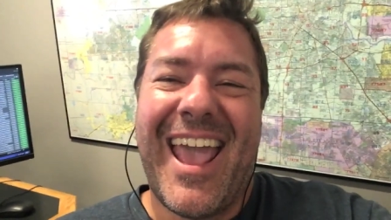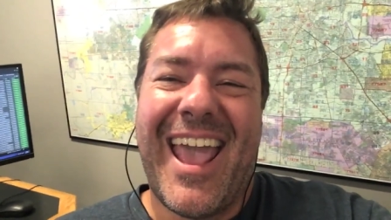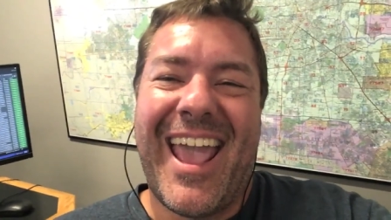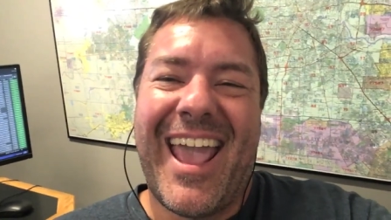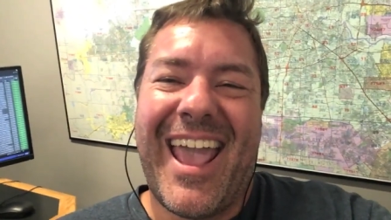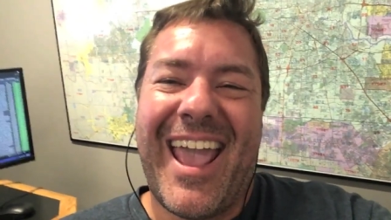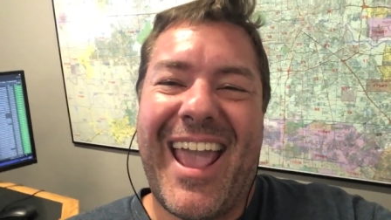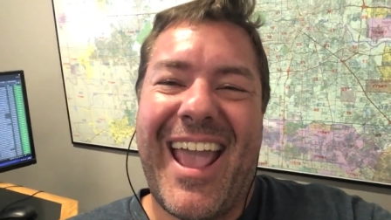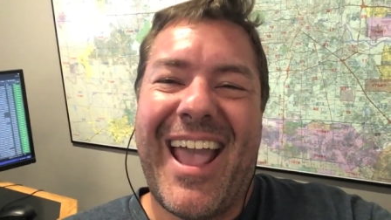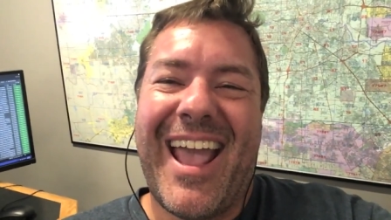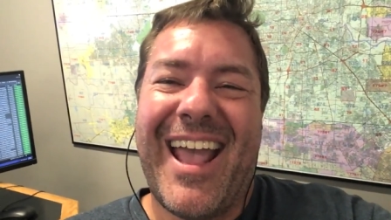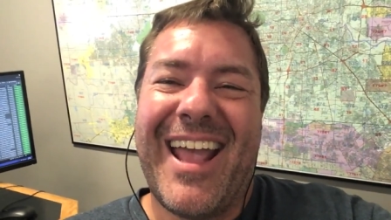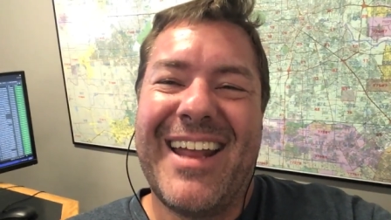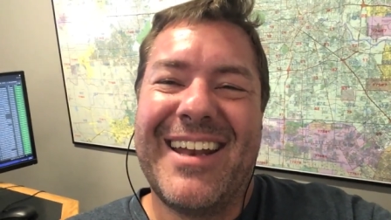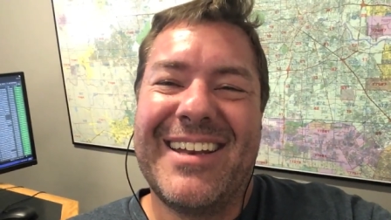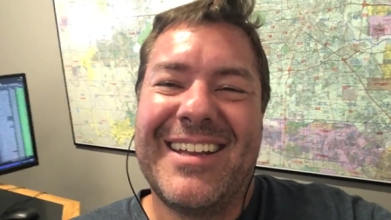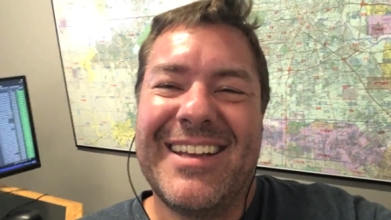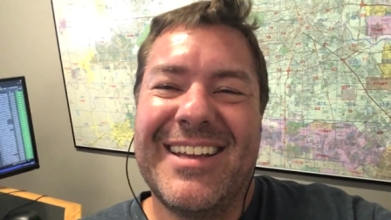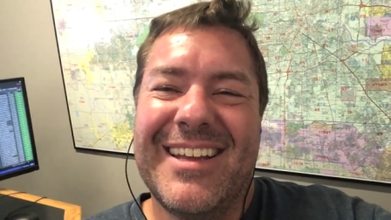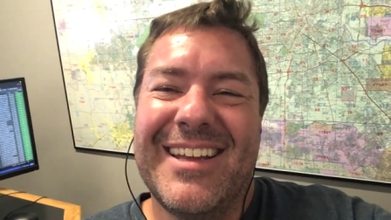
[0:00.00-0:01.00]

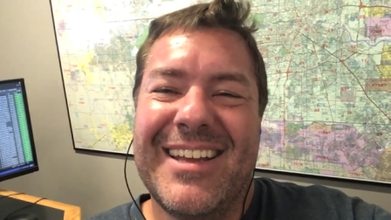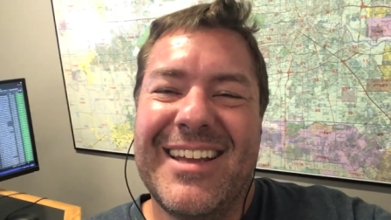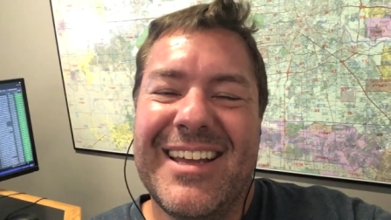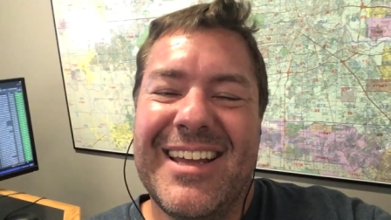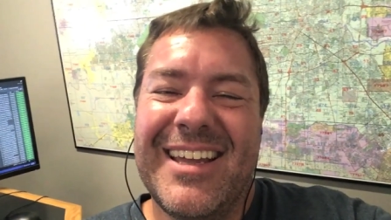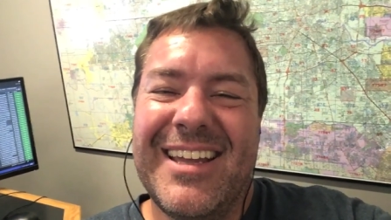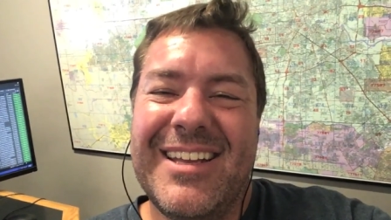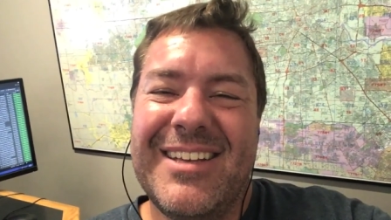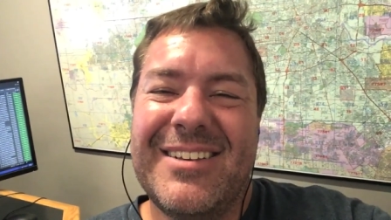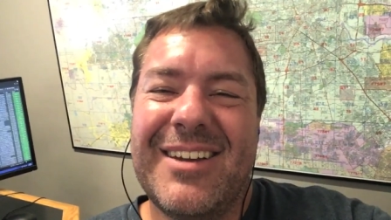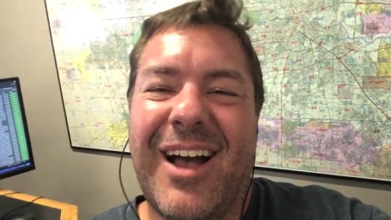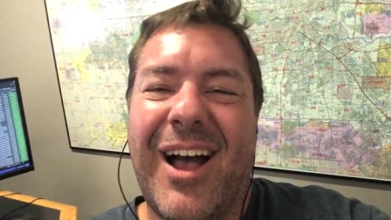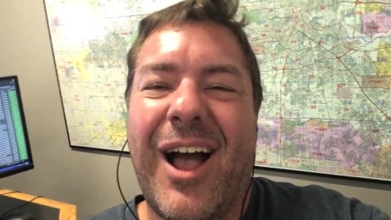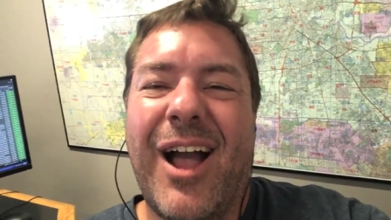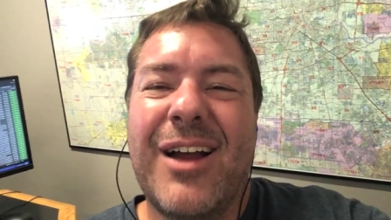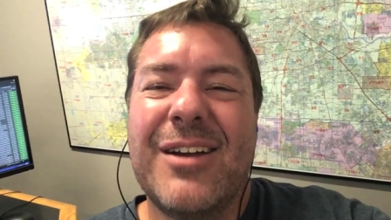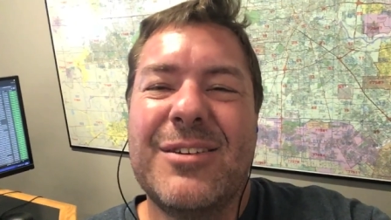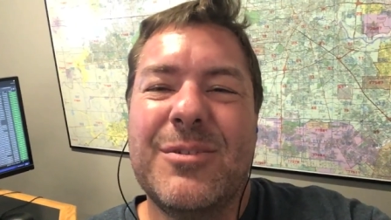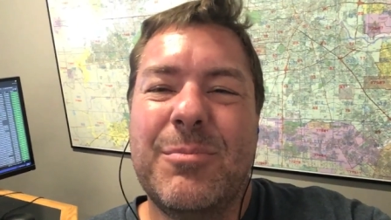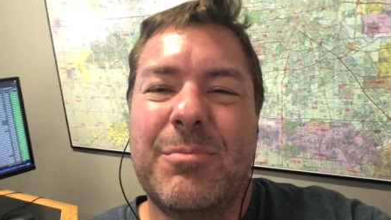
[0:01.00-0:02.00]
And he
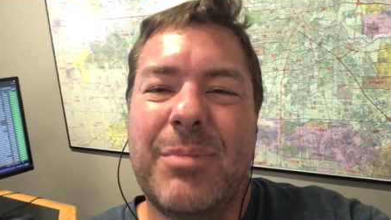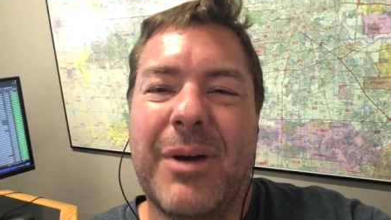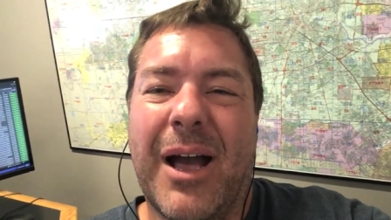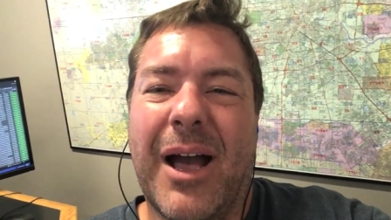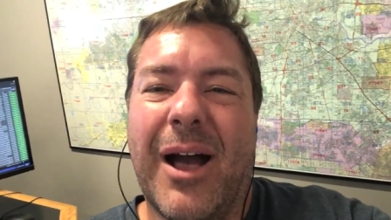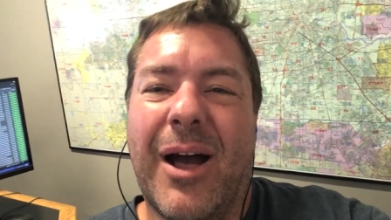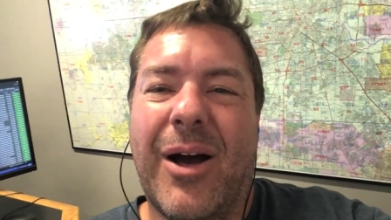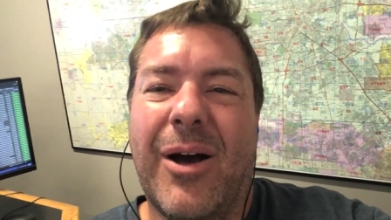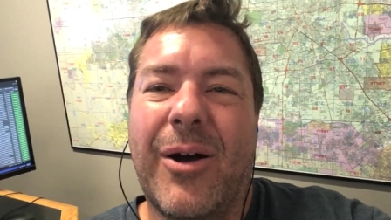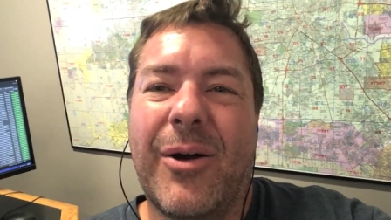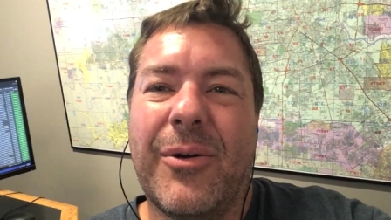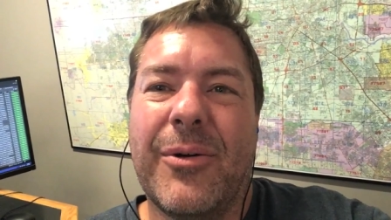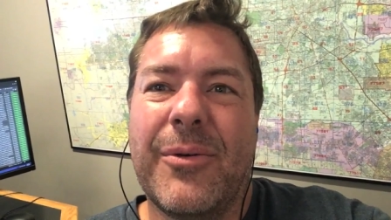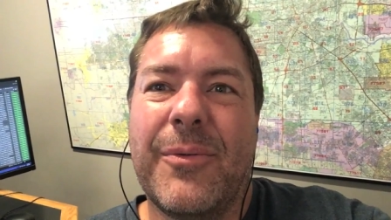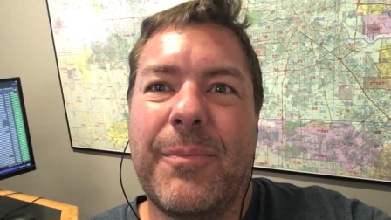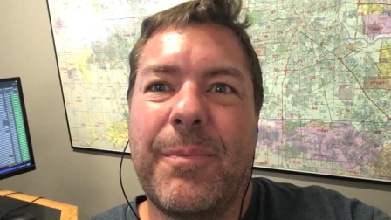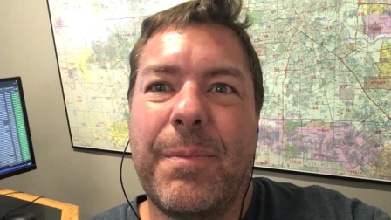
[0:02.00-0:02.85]
talked about,